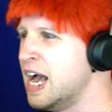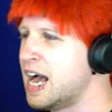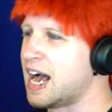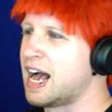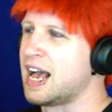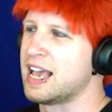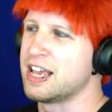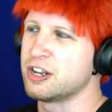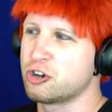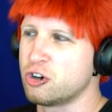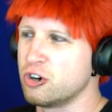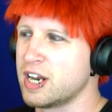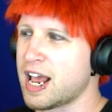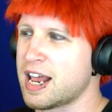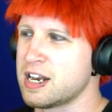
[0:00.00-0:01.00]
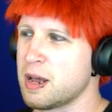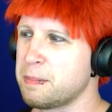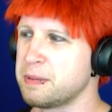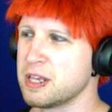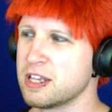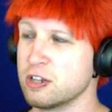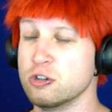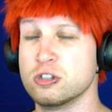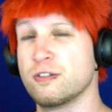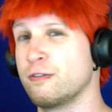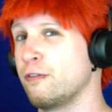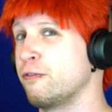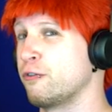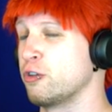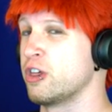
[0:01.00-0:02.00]
Uh, it could end up being
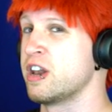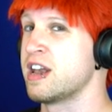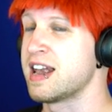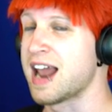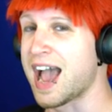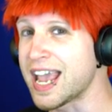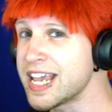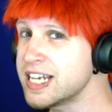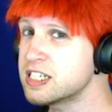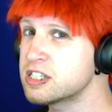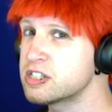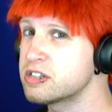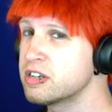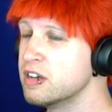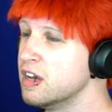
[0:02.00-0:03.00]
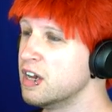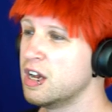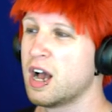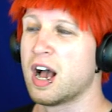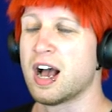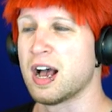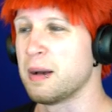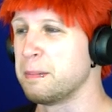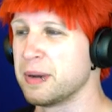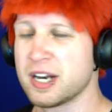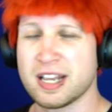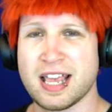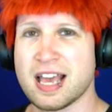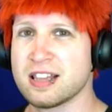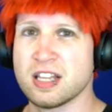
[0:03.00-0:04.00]
useful for the Knight, uh, but
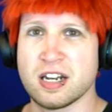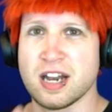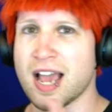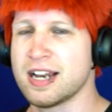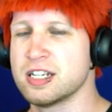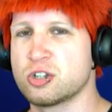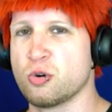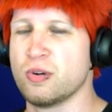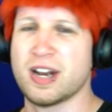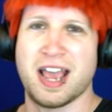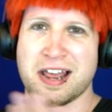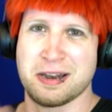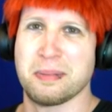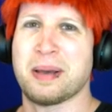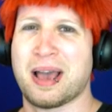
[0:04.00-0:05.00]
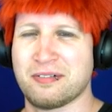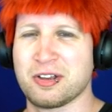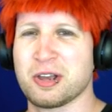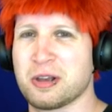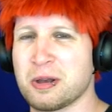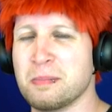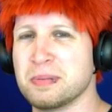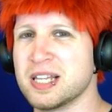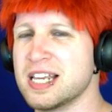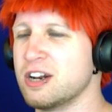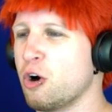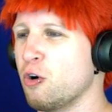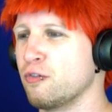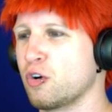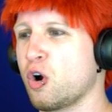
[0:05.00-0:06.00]
again, the Knight is going to end up having a complete
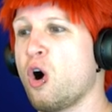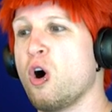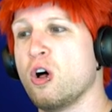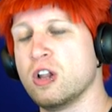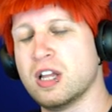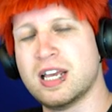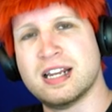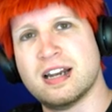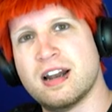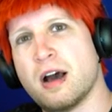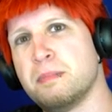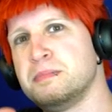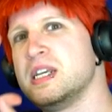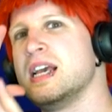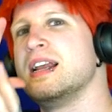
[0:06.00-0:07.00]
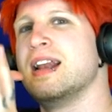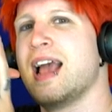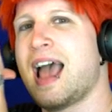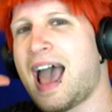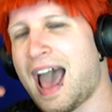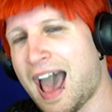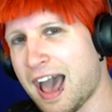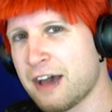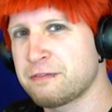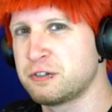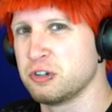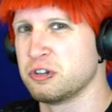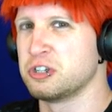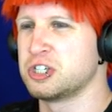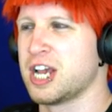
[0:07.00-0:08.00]
overhaul in an update
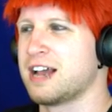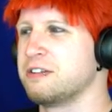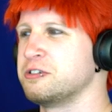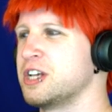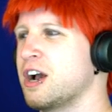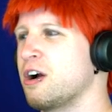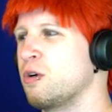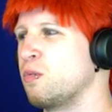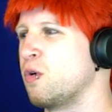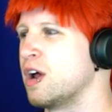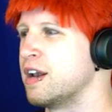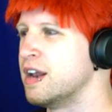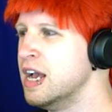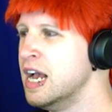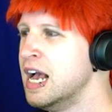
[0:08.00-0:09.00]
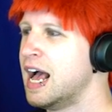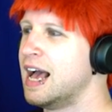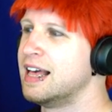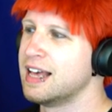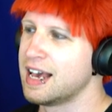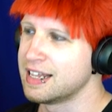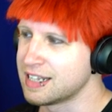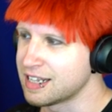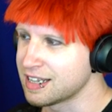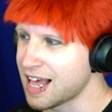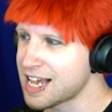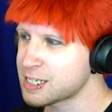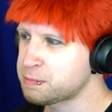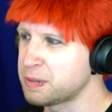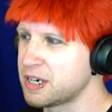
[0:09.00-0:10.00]
after the Shadow Tower one. And, and then
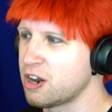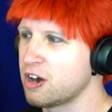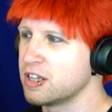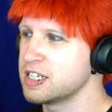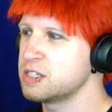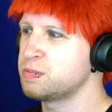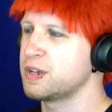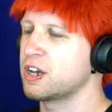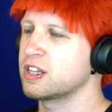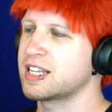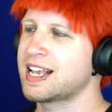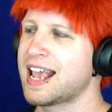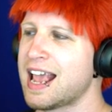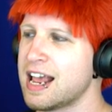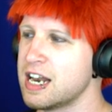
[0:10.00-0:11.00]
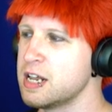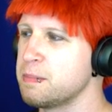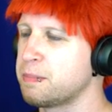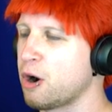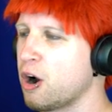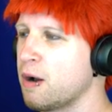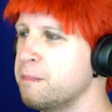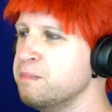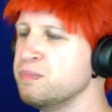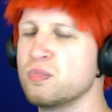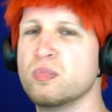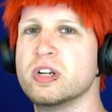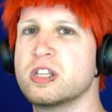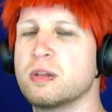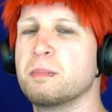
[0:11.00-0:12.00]
last but not least, we got the Candy Barb
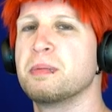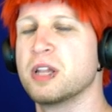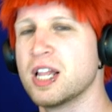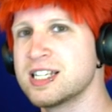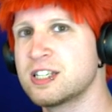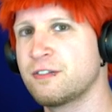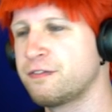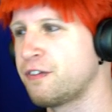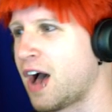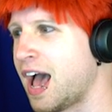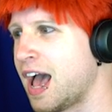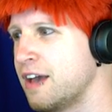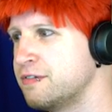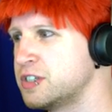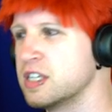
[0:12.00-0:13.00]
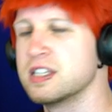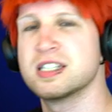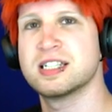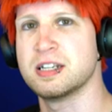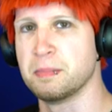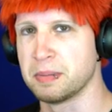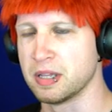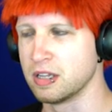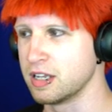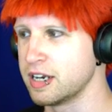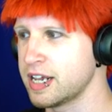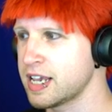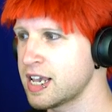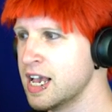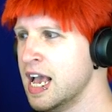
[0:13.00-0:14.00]
with plus five to the
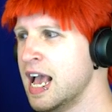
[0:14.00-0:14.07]
stability.